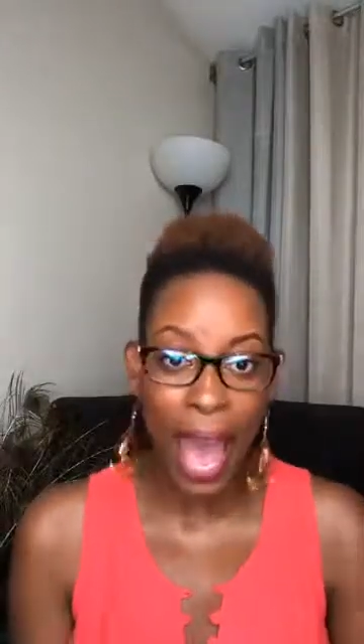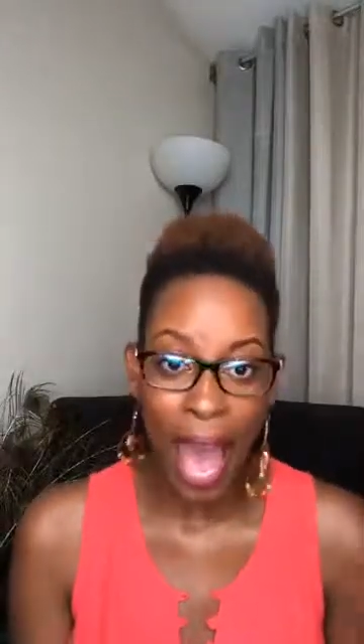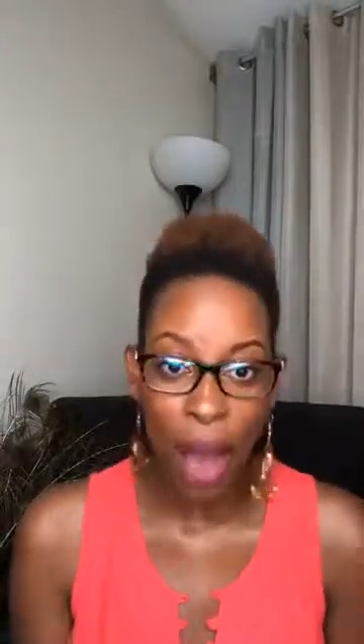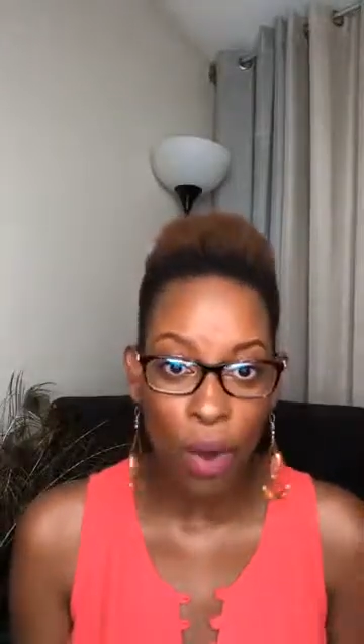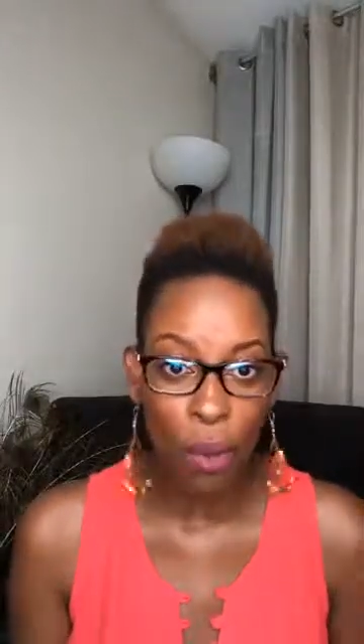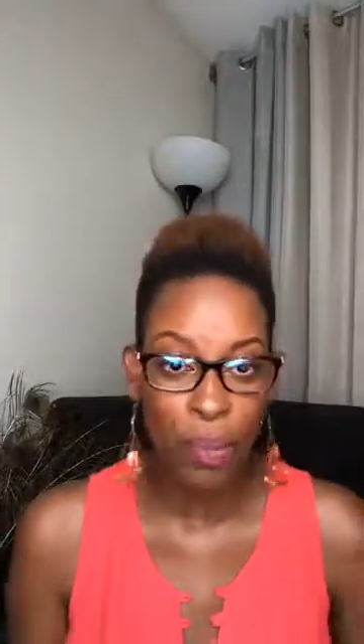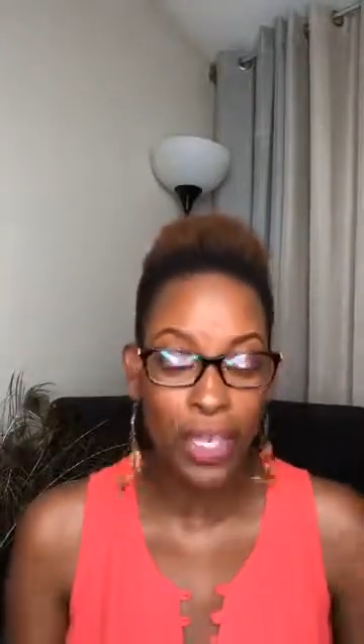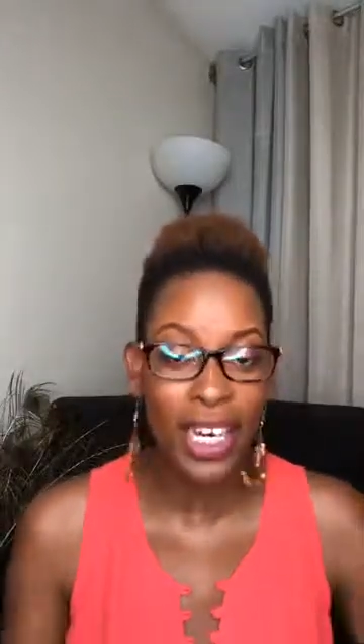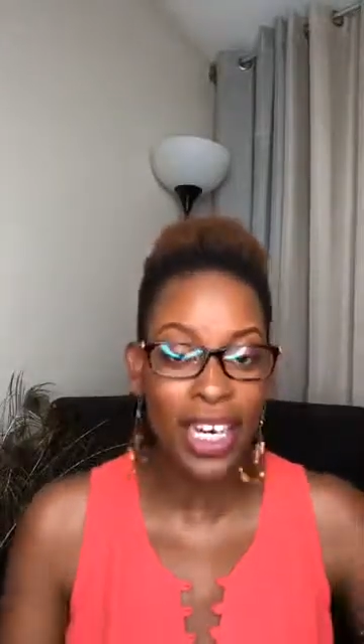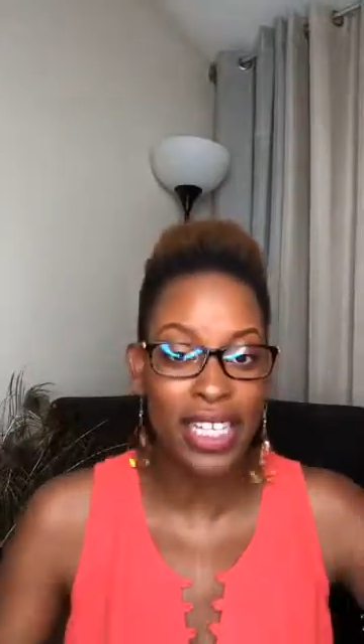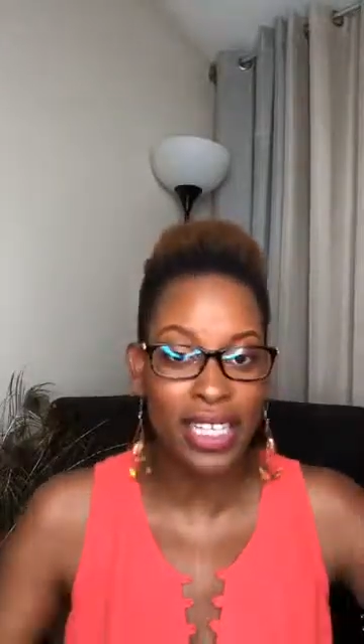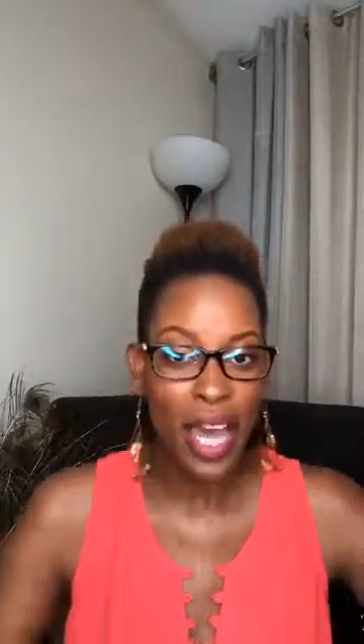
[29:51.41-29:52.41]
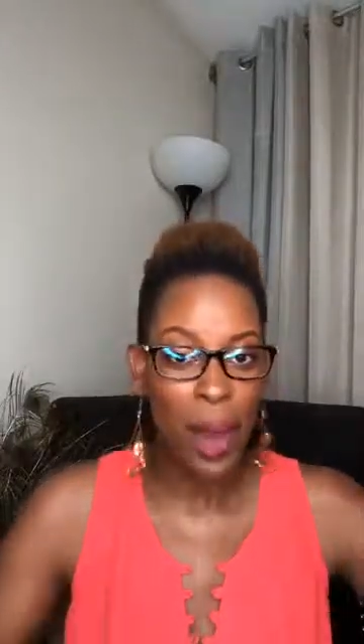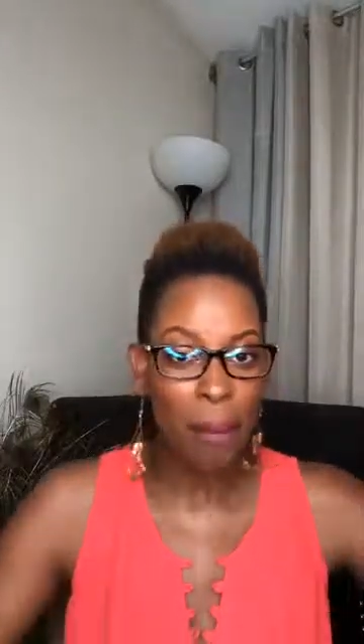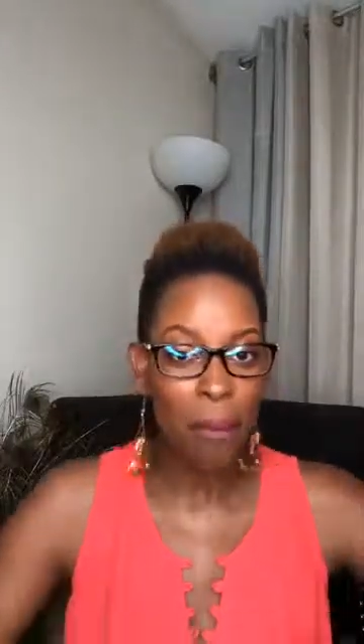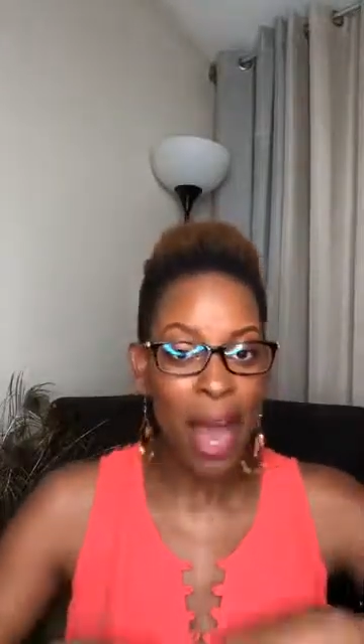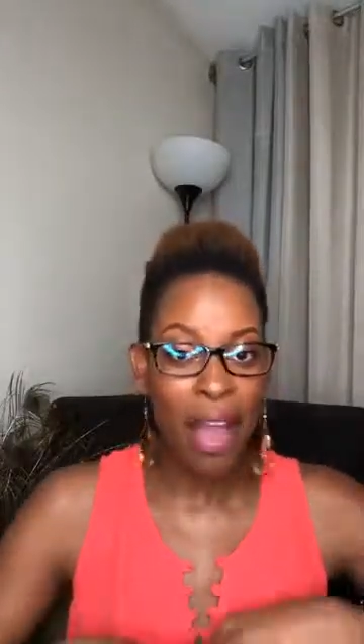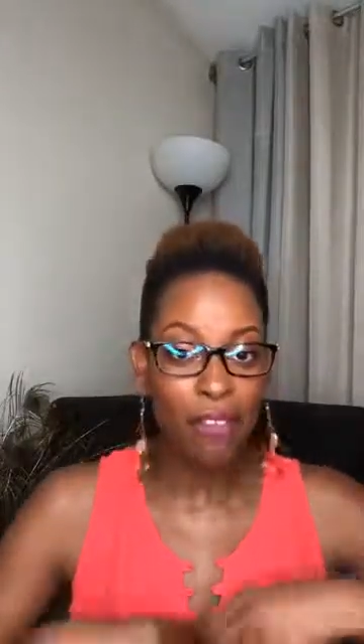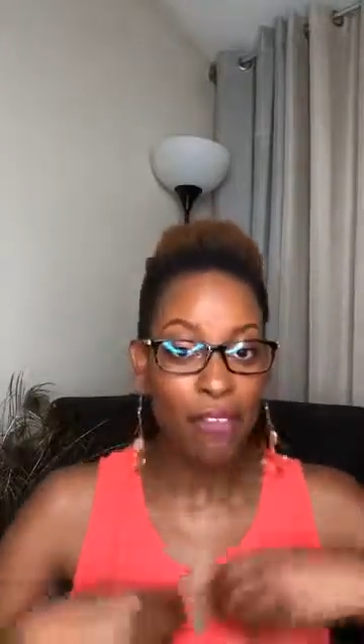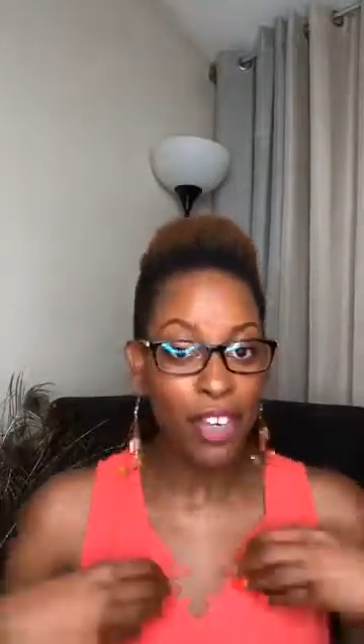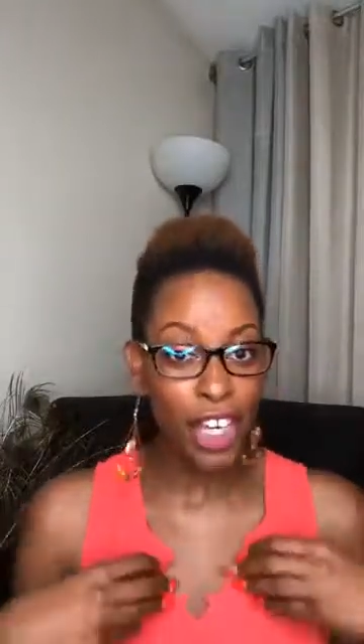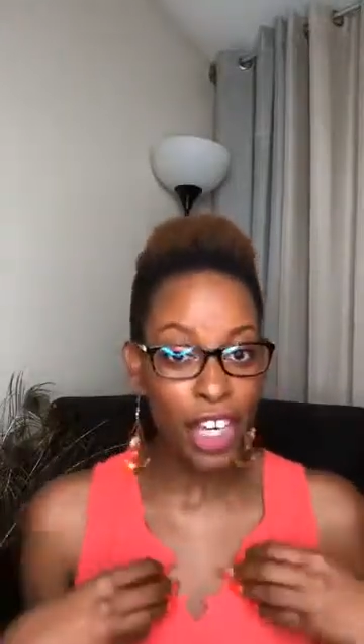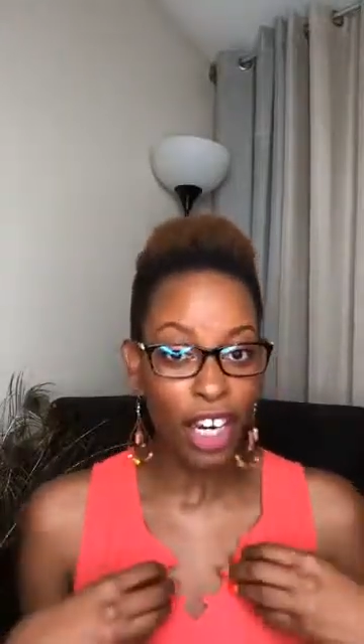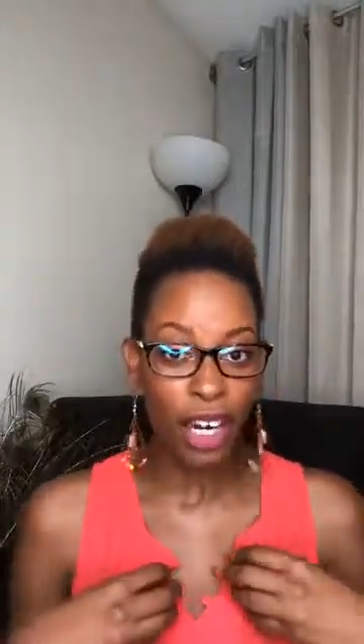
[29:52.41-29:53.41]
out because my
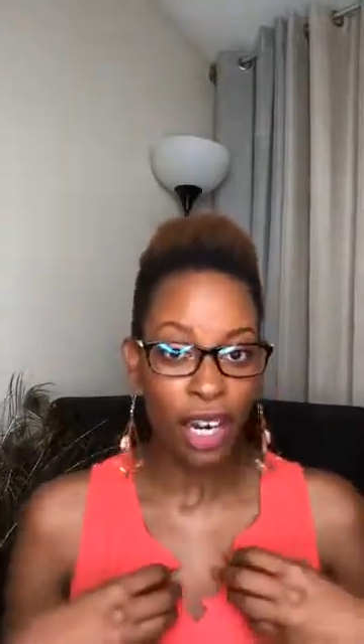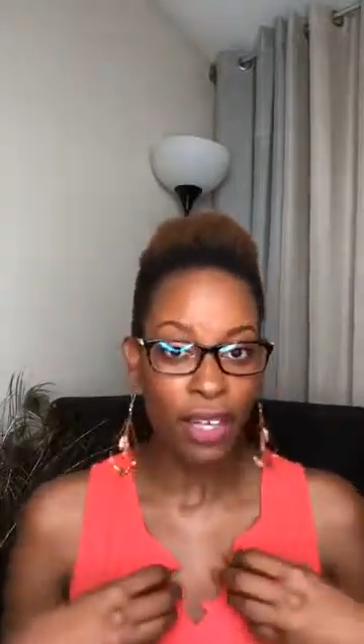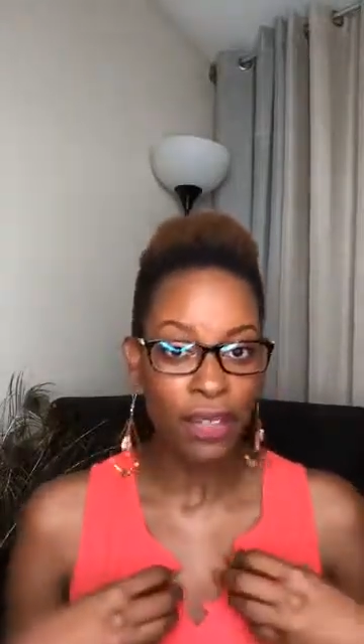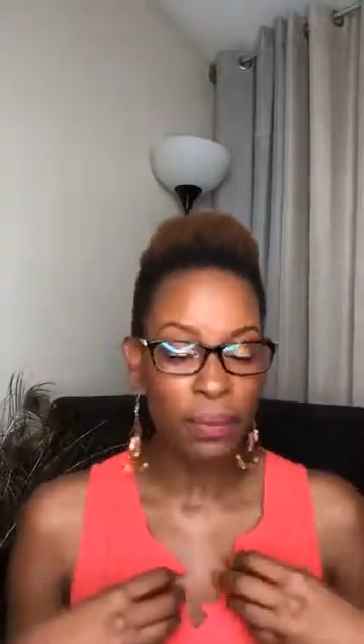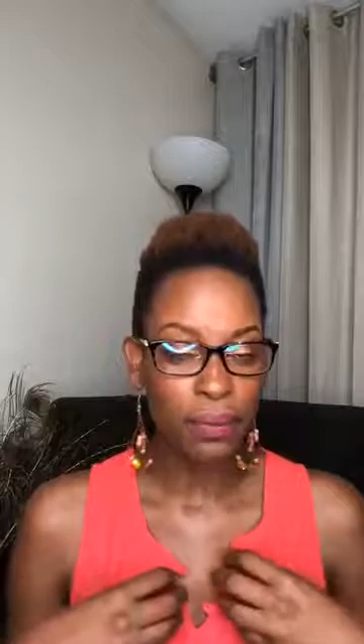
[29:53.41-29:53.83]
fear